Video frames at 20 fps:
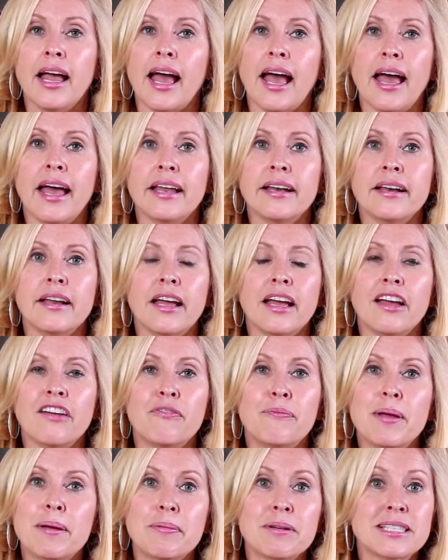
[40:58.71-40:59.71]
And if
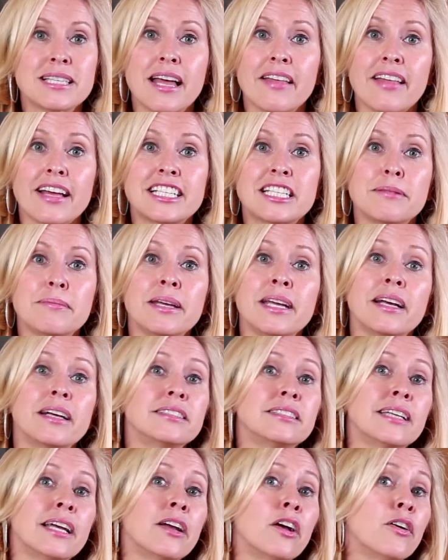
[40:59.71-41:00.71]
people say that to me, I'll
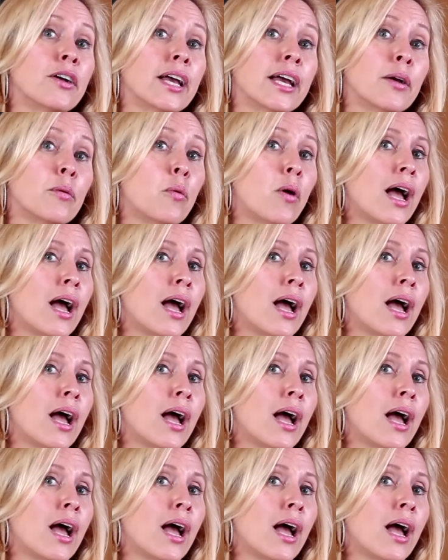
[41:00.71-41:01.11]
say, okay, well,